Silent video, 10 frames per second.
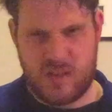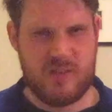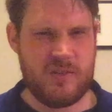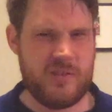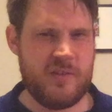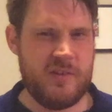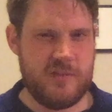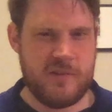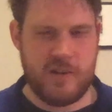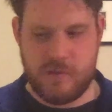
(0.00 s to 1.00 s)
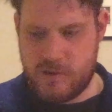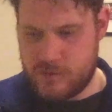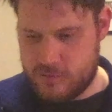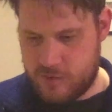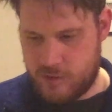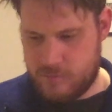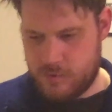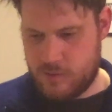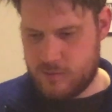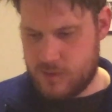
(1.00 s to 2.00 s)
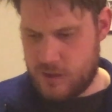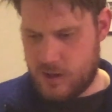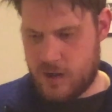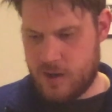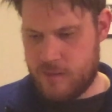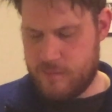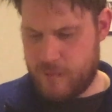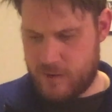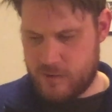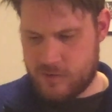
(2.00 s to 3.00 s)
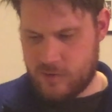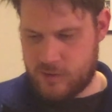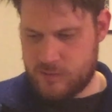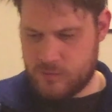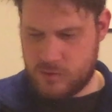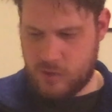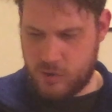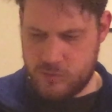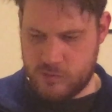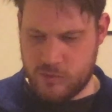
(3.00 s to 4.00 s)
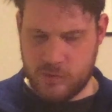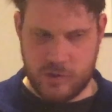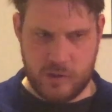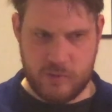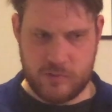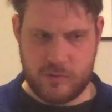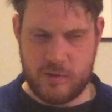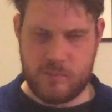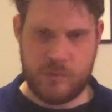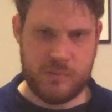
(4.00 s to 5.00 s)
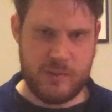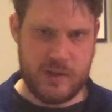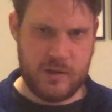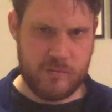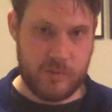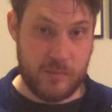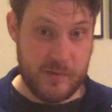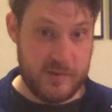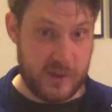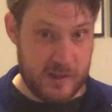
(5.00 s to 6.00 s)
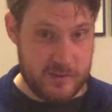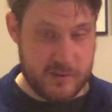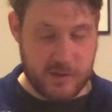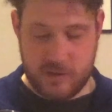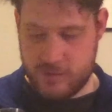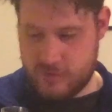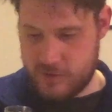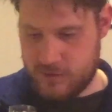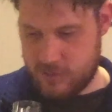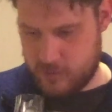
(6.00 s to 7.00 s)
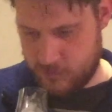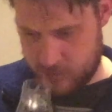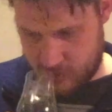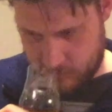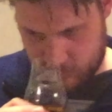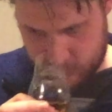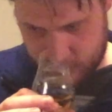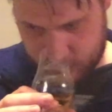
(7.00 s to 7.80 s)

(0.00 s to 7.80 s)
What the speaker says: dusty cereal type note. Maritime coastal notes that probably come from the Talisker that we know is in the